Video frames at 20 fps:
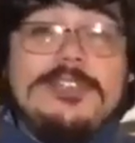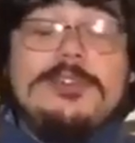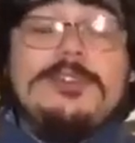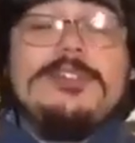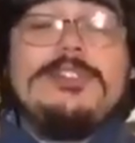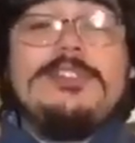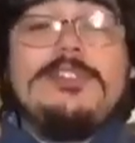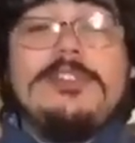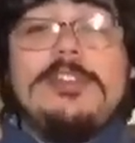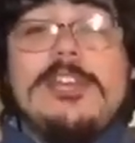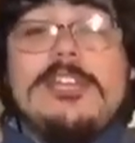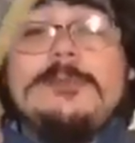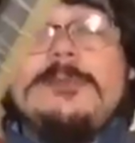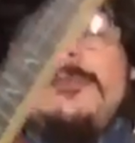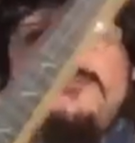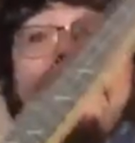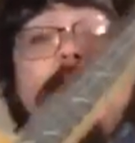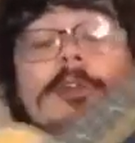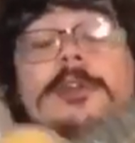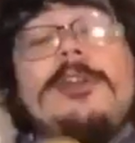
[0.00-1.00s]
it to you guys
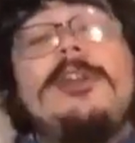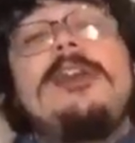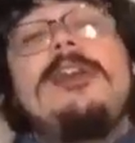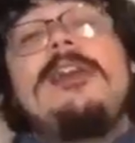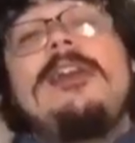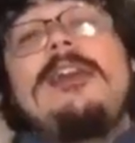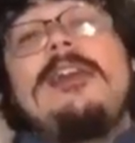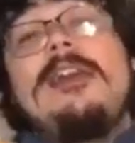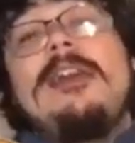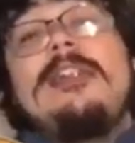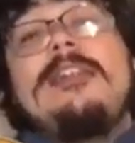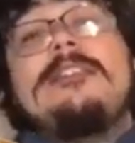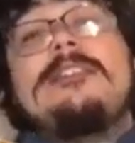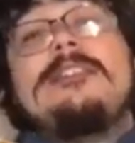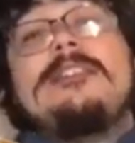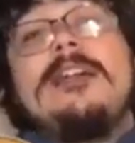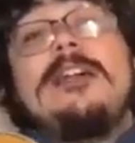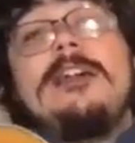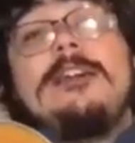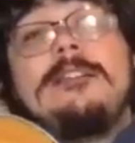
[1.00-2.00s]
before. It is
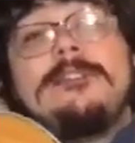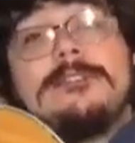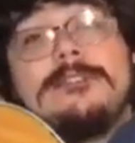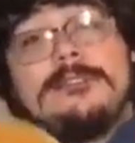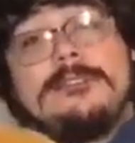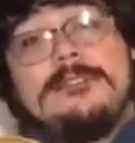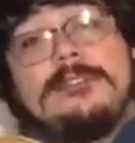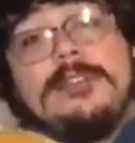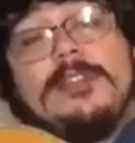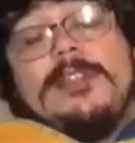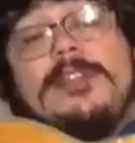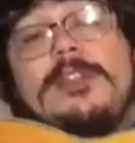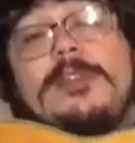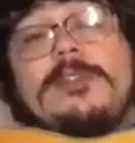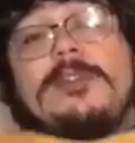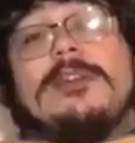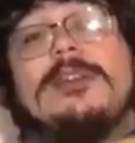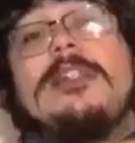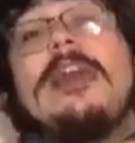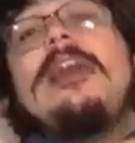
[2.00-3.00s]
the
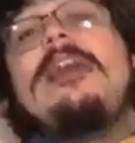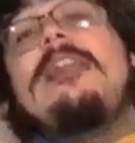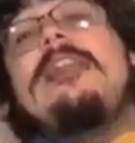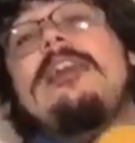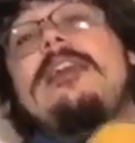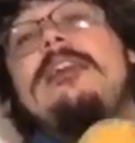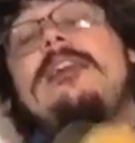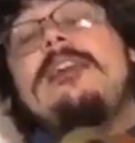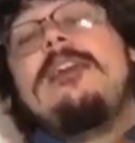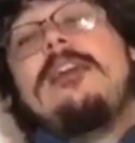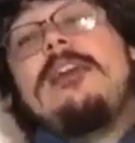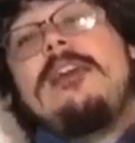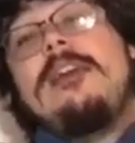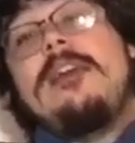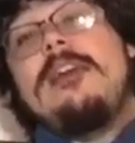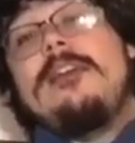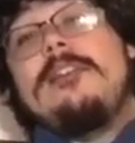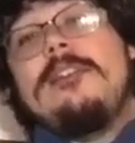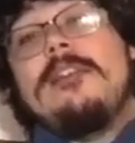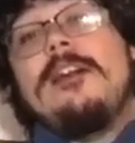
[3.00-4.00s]
ukulele.
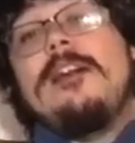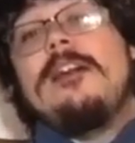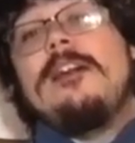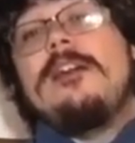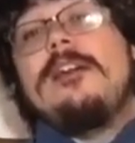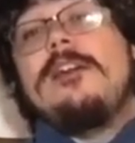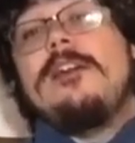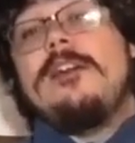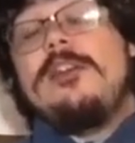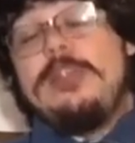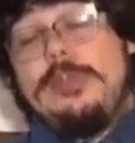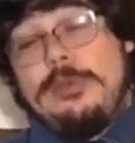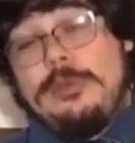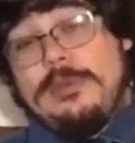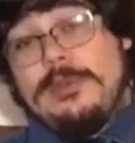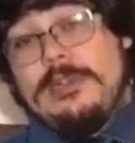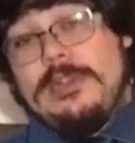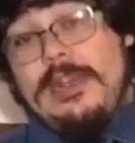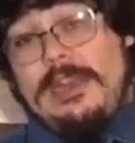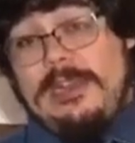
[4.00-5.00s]
The
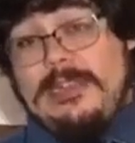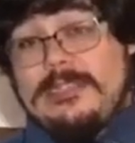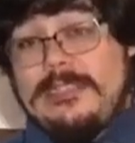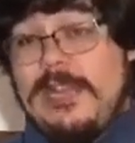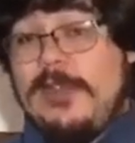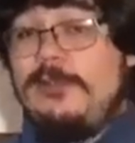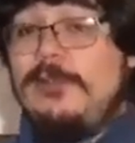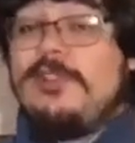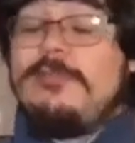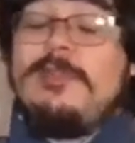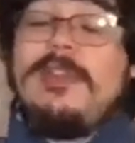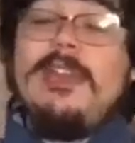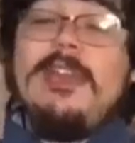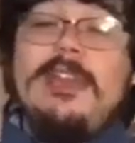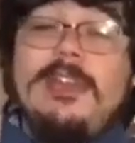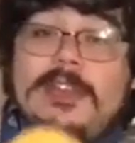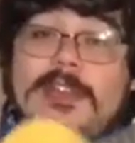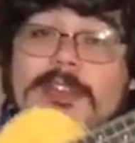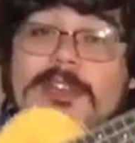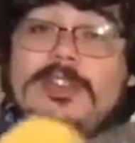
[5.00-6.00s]
ukulele. Say it with me.
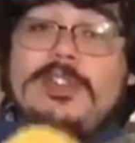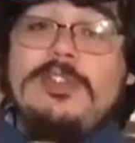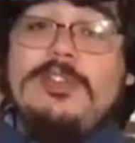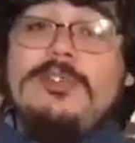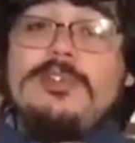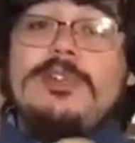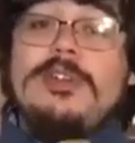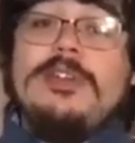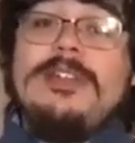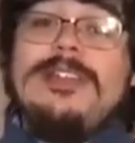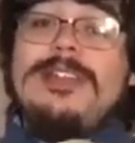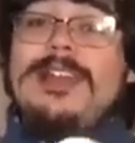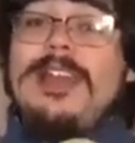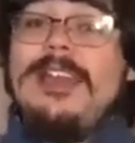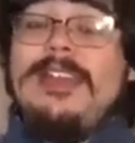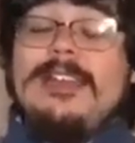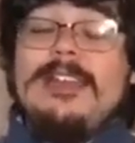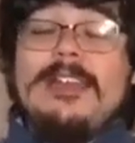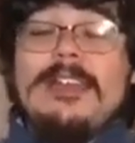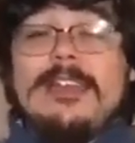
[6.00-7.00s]

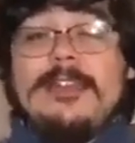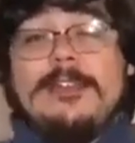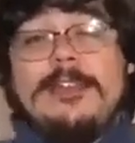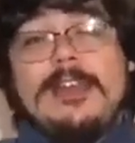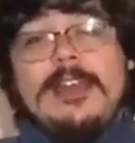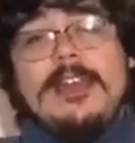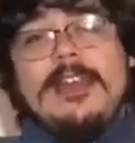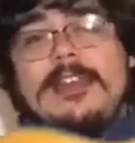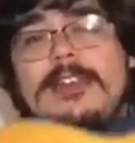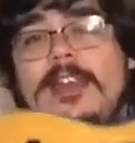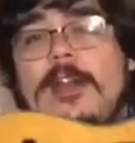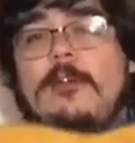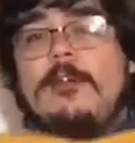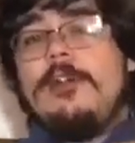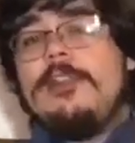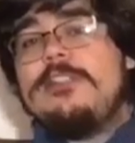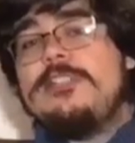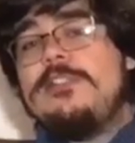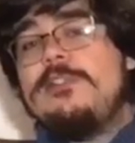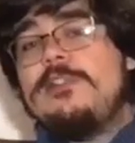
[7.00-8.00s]
Ukulele. Now, what
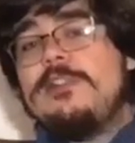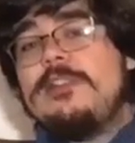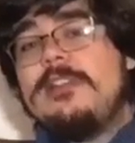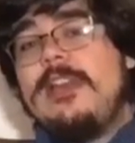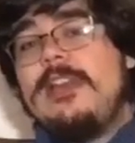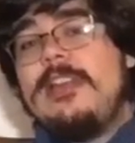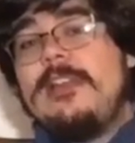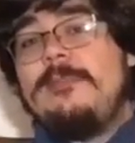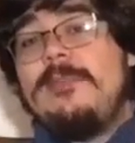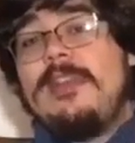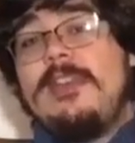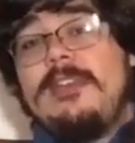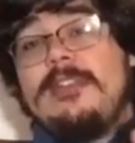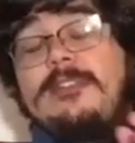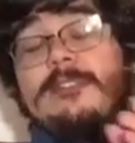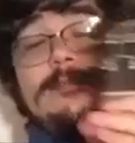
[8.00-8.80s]
does ukulele mean?